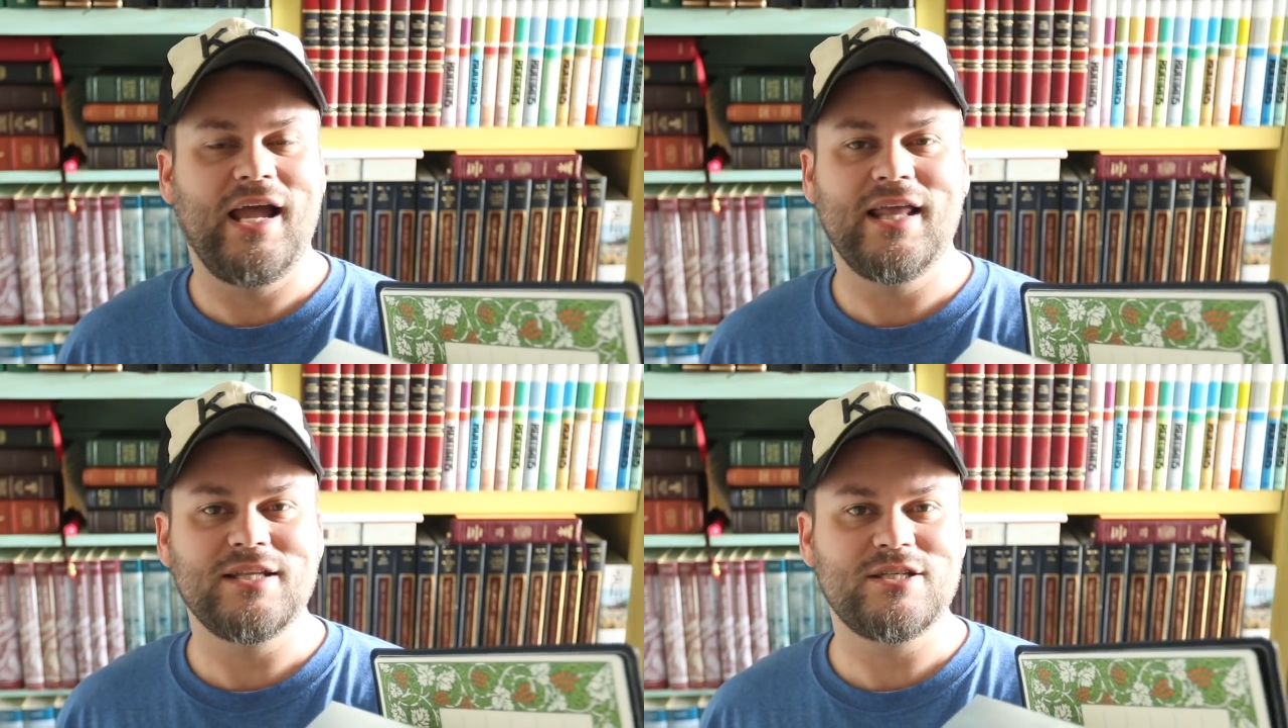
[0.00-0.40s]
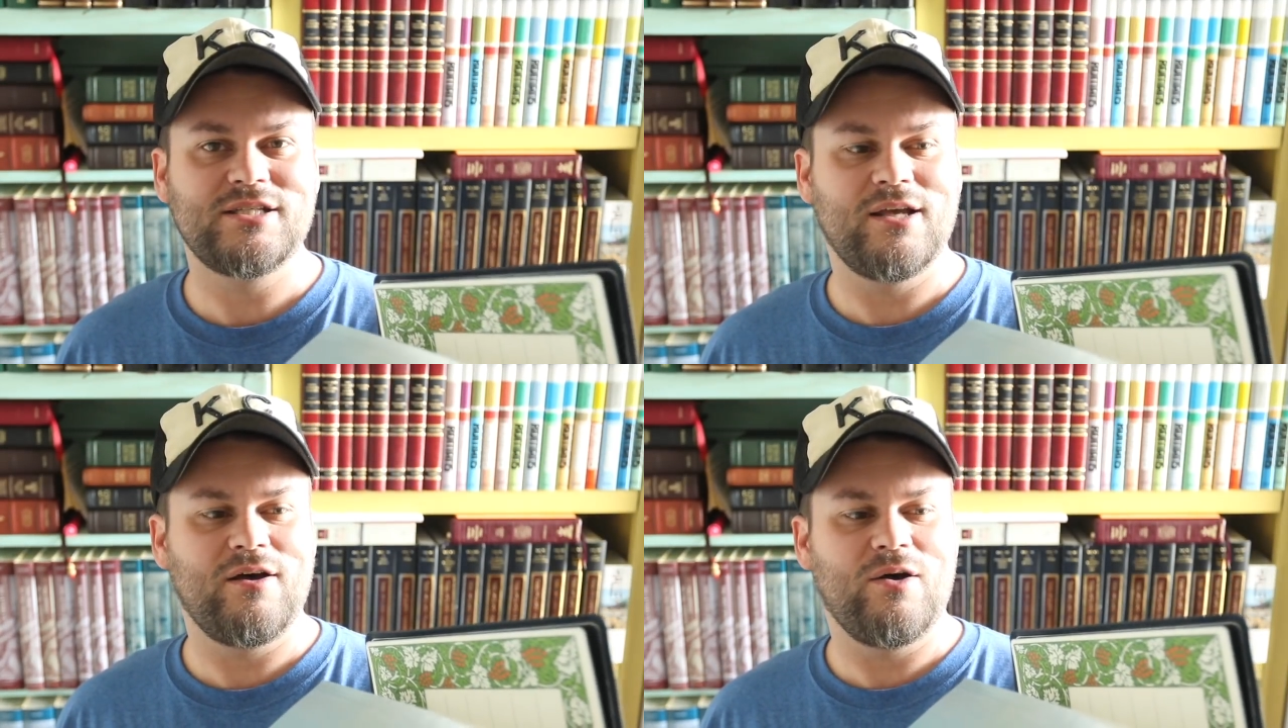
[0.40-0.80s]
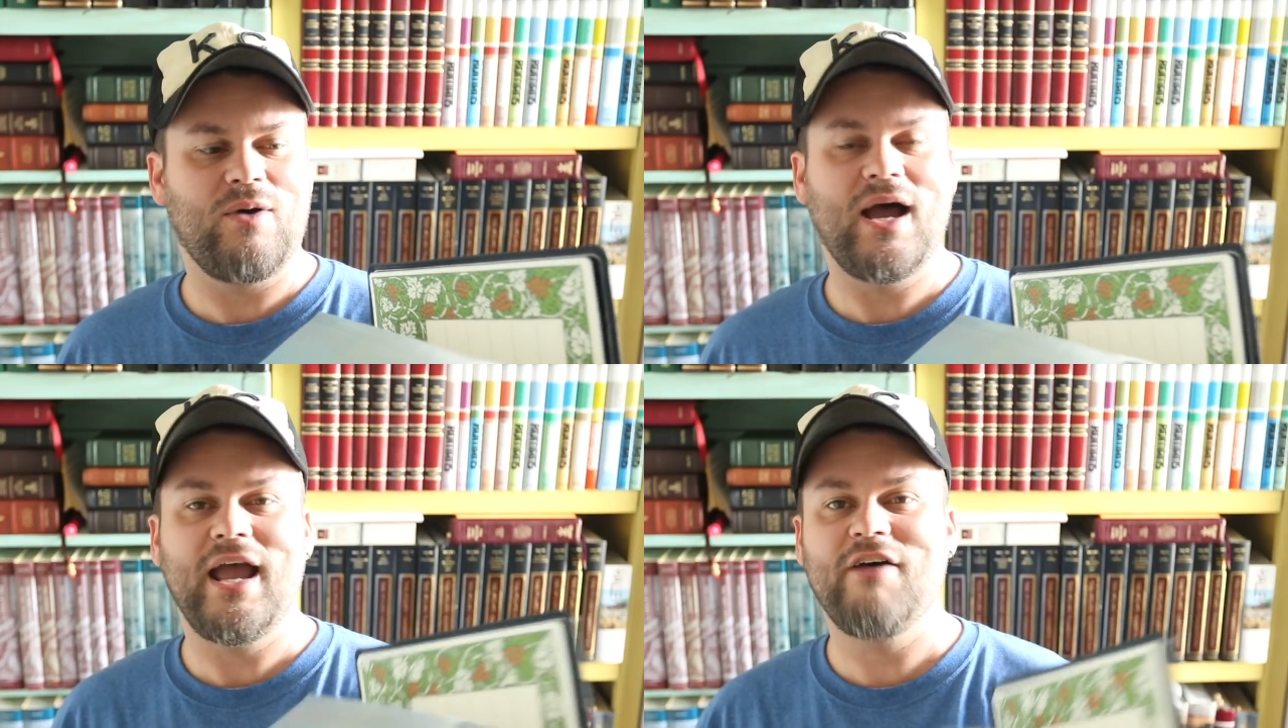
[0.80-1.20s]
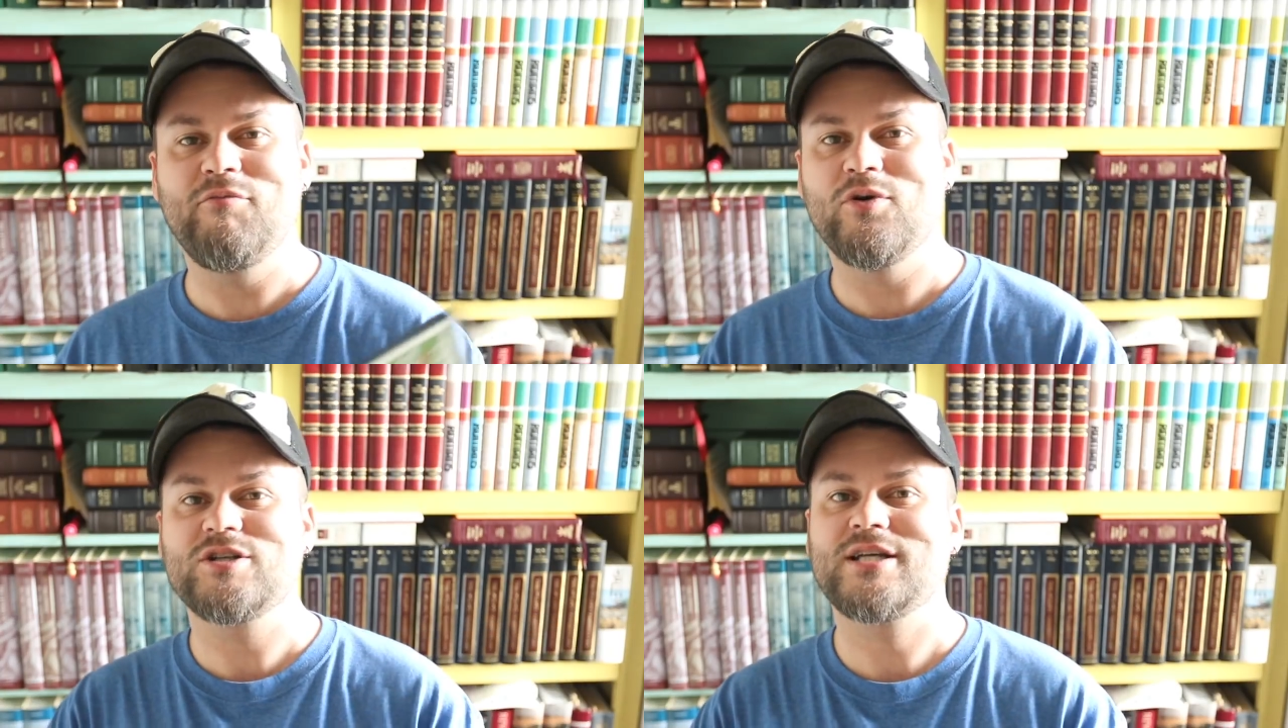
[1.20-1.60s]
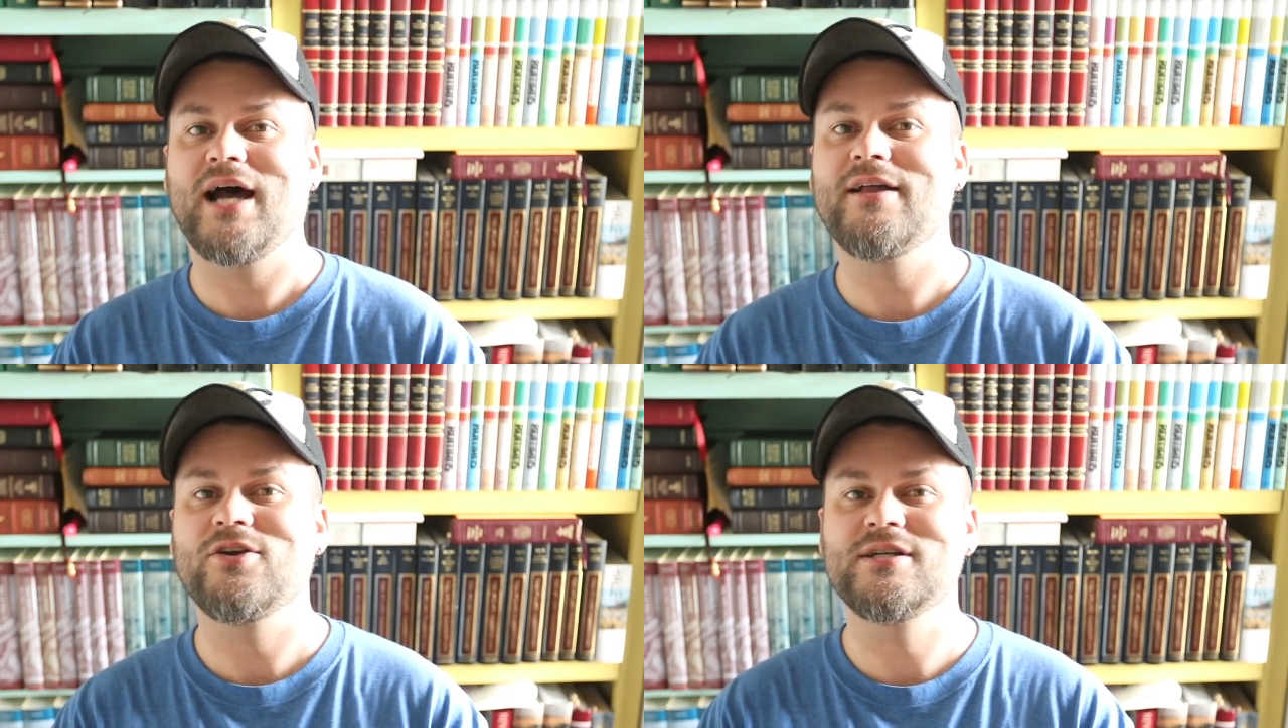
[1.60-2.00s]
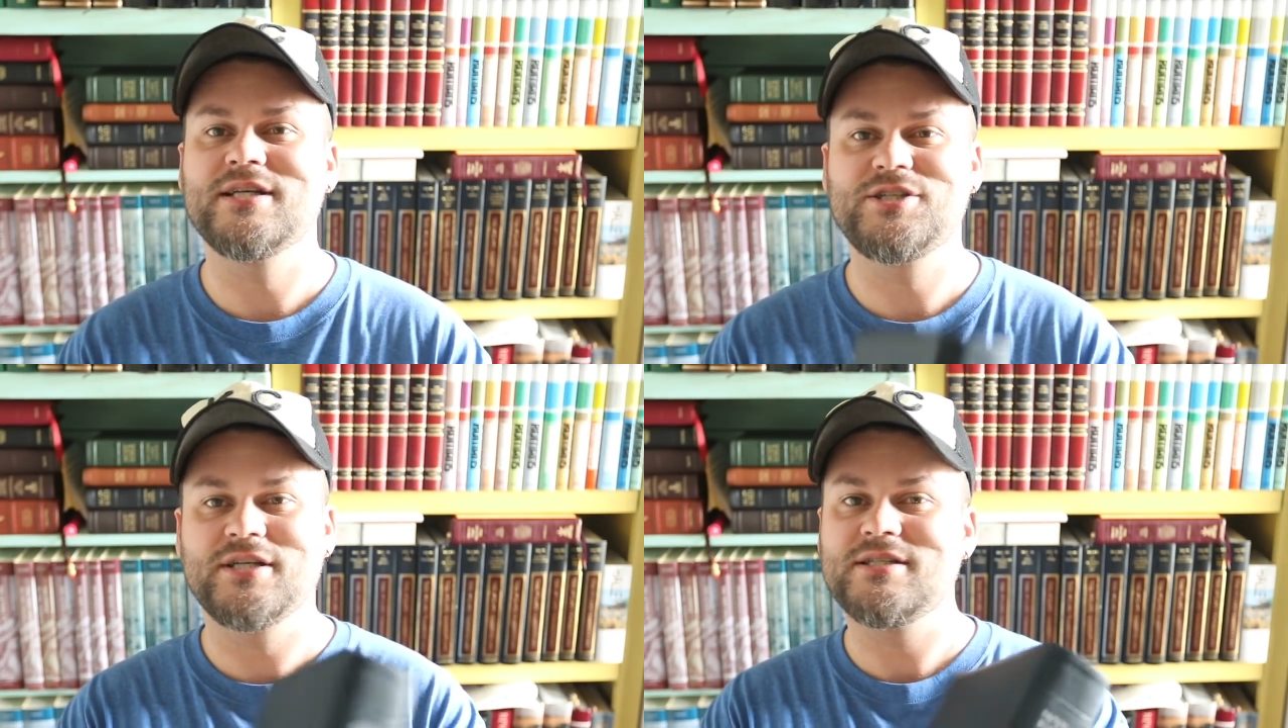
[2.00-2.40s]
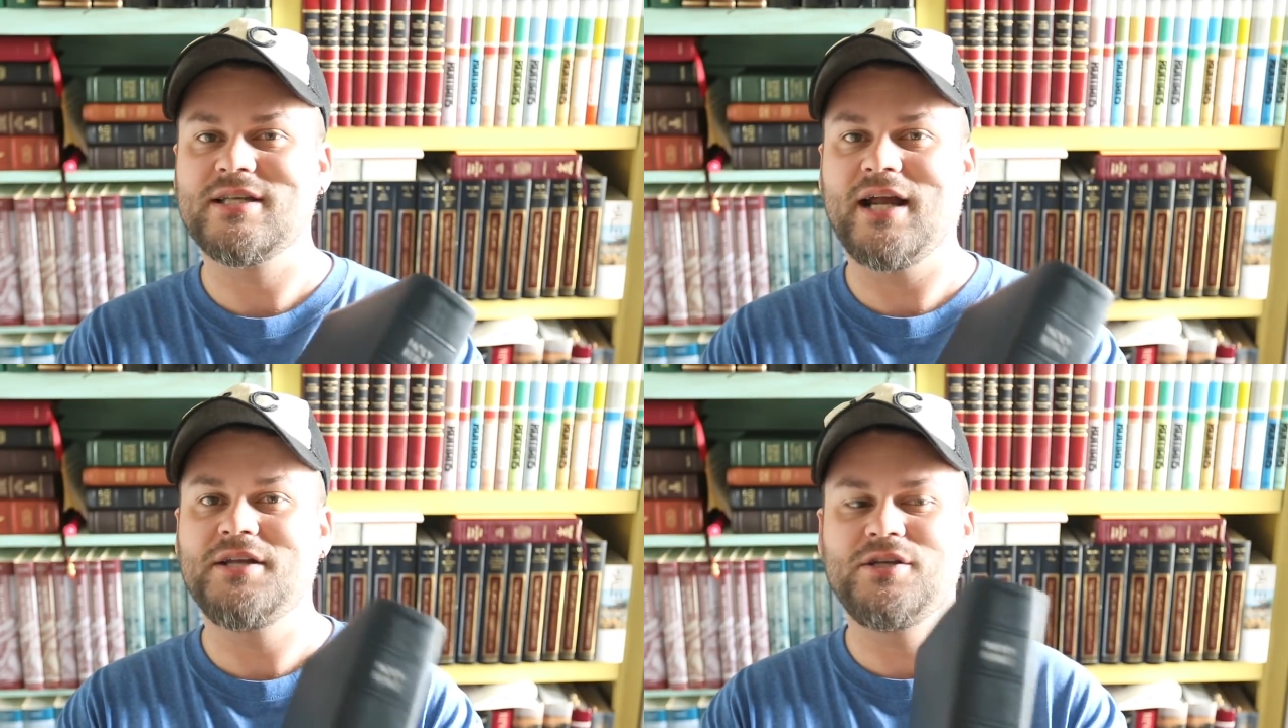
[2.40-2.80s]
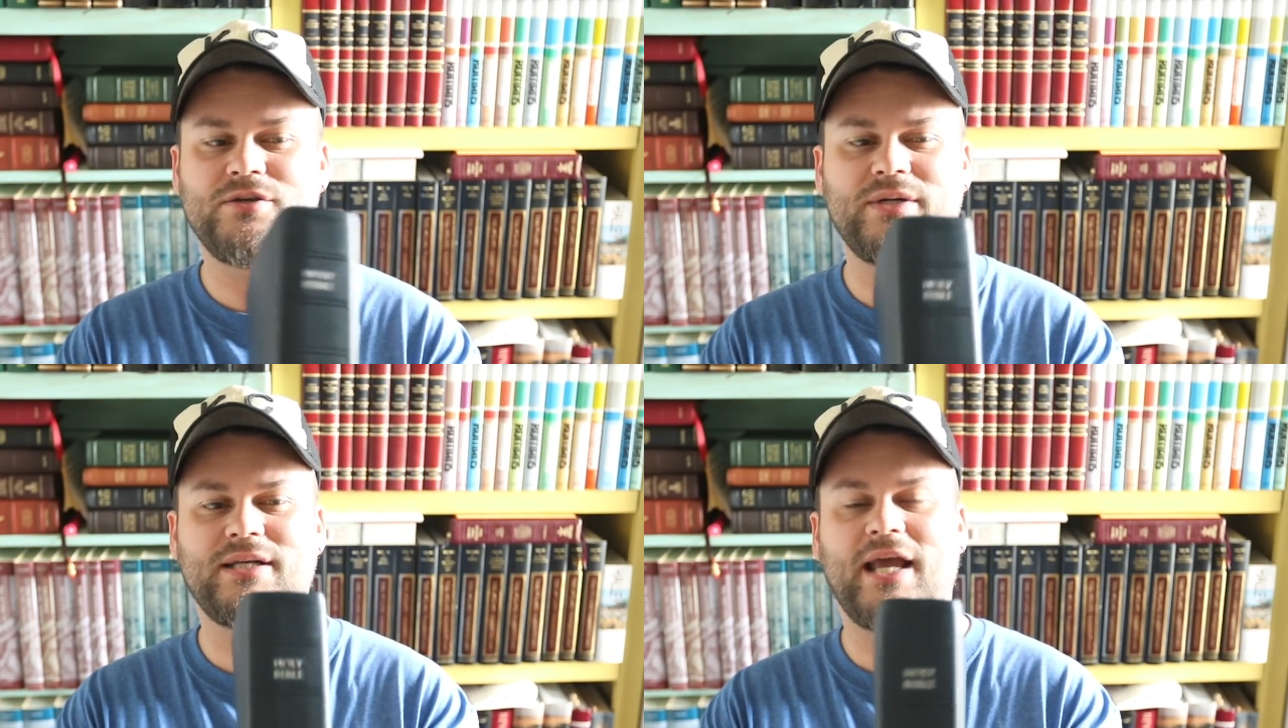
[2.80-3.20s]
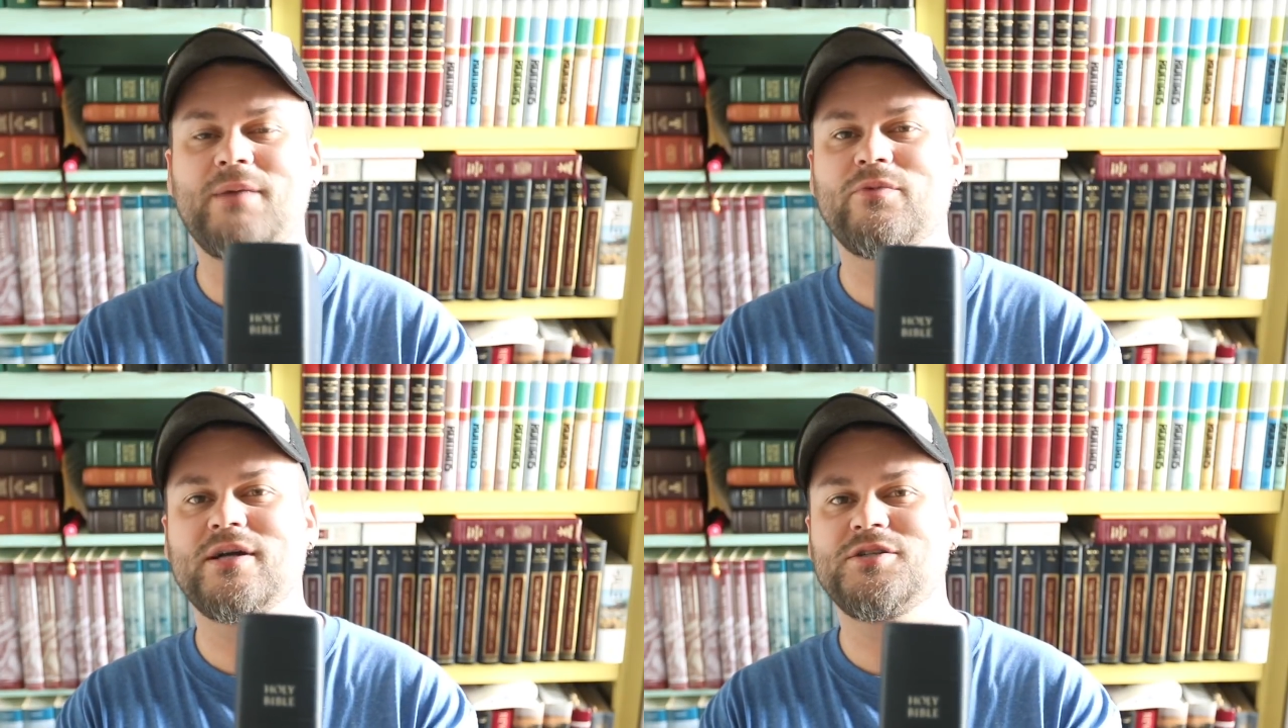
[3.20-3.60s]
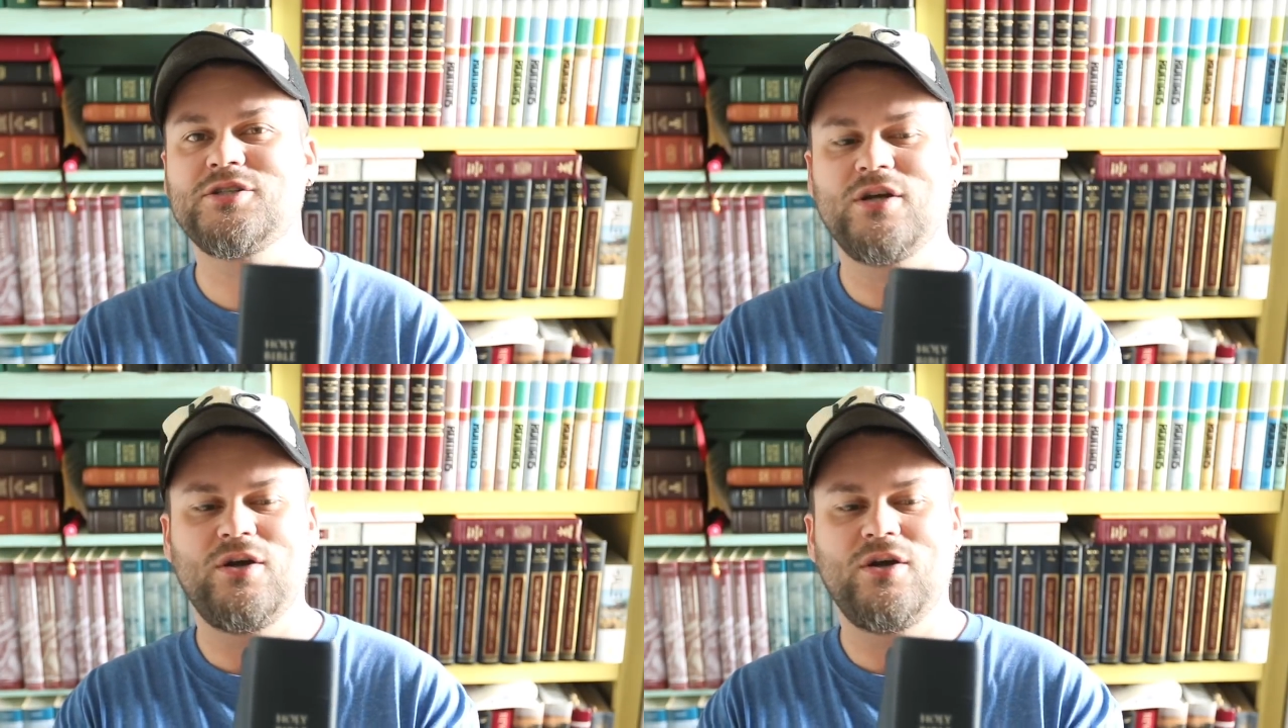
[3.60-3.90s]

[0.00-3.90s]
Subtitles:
And so I have more Schuyler editions than I do in Cambridge